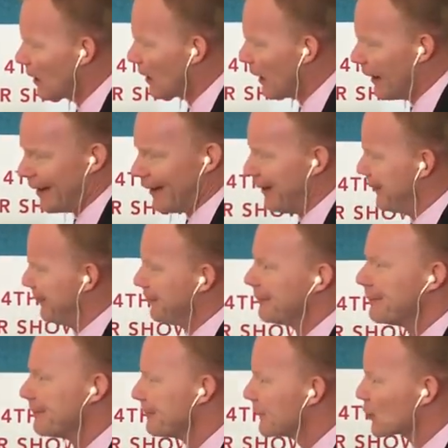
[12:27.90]
on
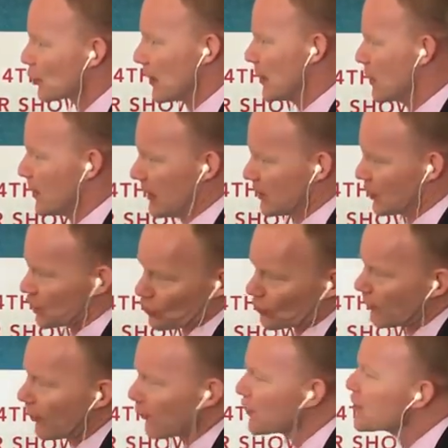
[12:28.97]
Trading Spaces
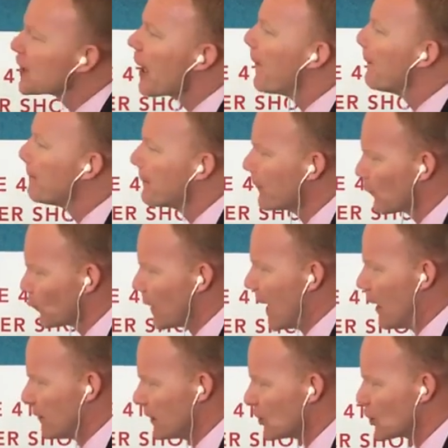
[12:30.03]
or some
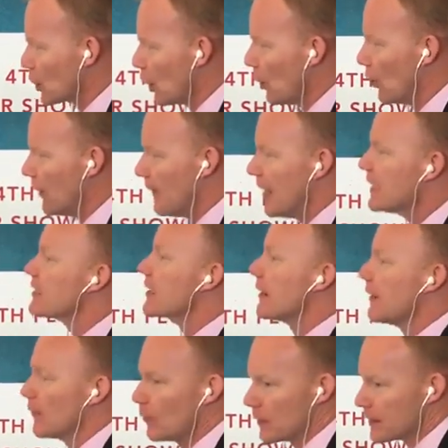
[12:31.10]
reality show, and they said
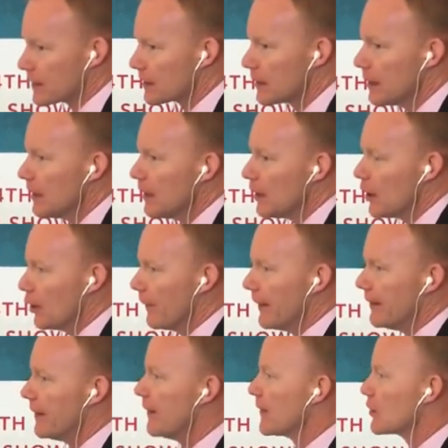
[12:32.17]
that it was,
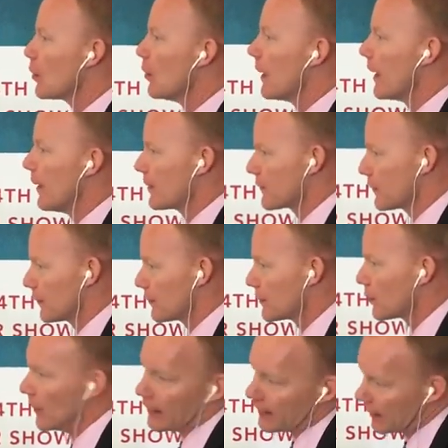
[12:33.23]
they did this whole house for $20,000